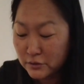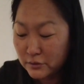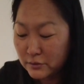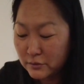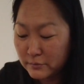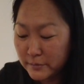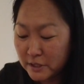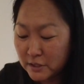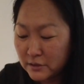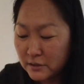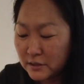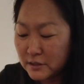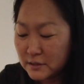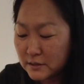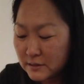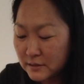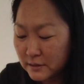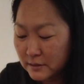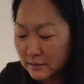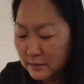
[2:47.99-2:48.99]
Oh my
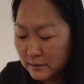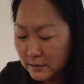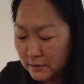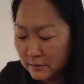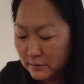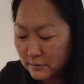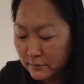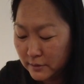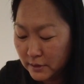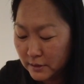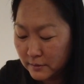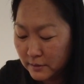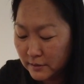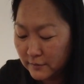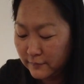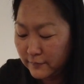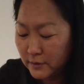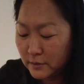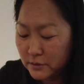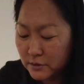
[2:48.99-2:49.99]
goodness. I don't think I
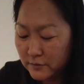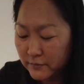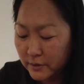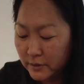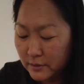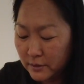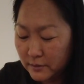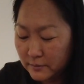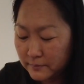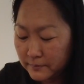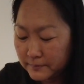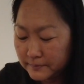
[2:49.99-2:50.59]
can finish everything.